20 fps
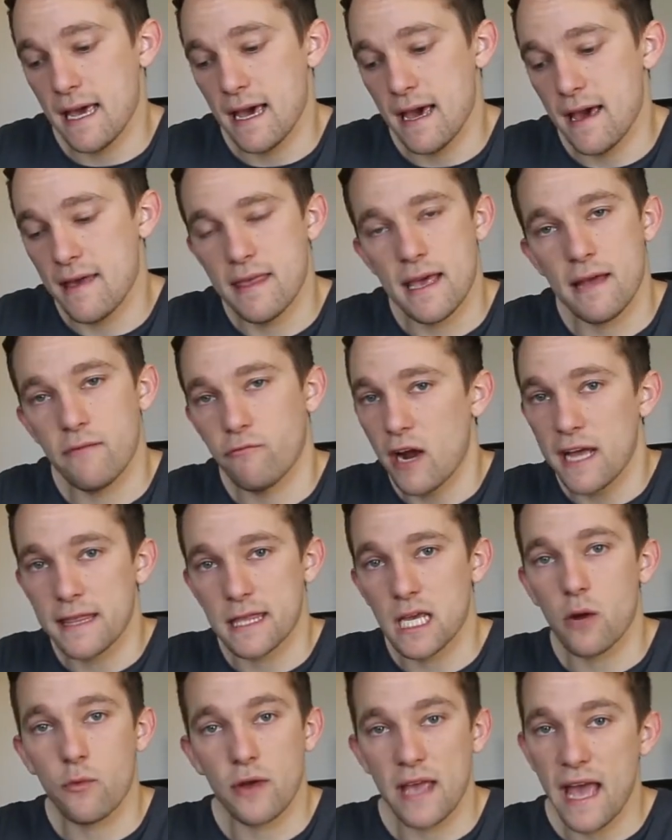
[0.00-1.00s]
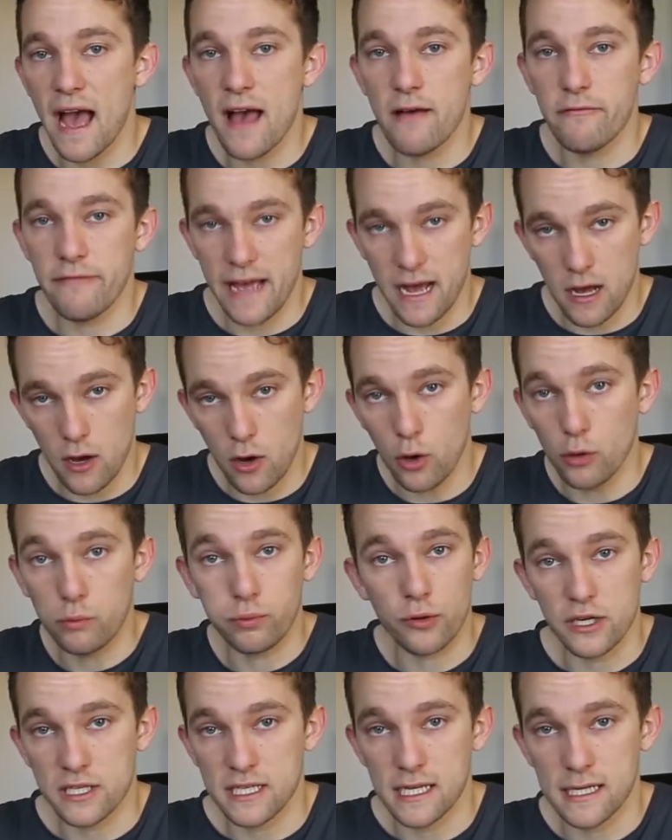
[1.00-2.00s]
And then right there, we have our whole
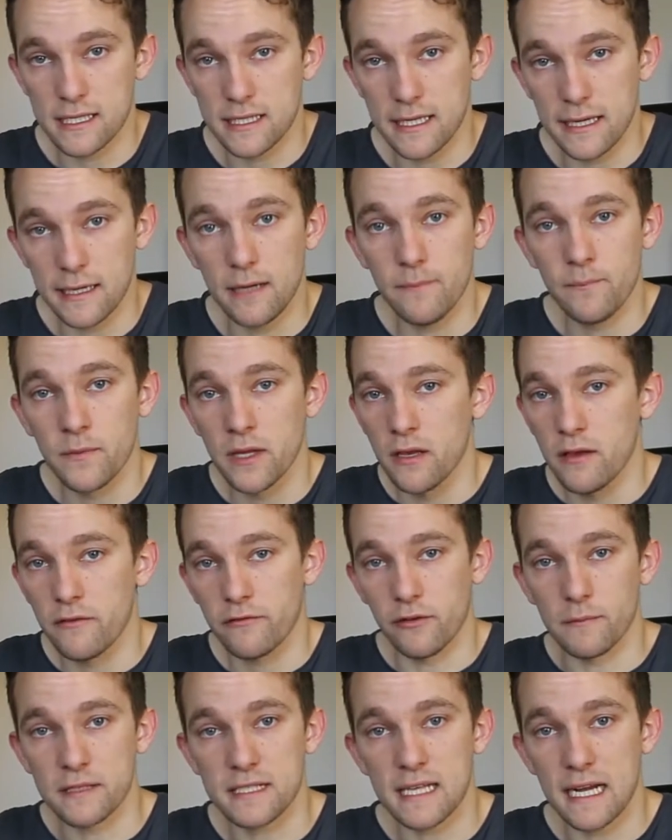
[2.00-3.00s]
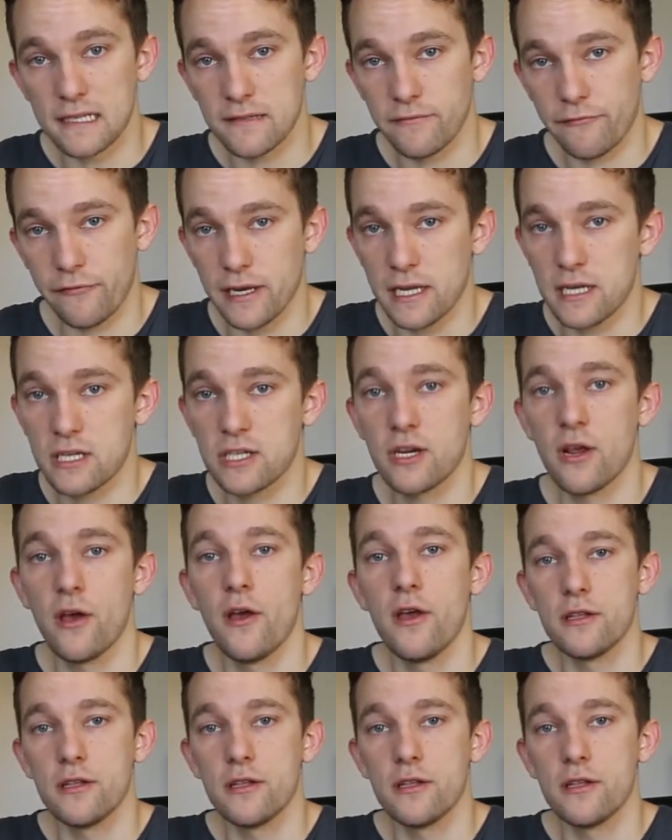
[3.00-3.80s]
process set up from start to finish.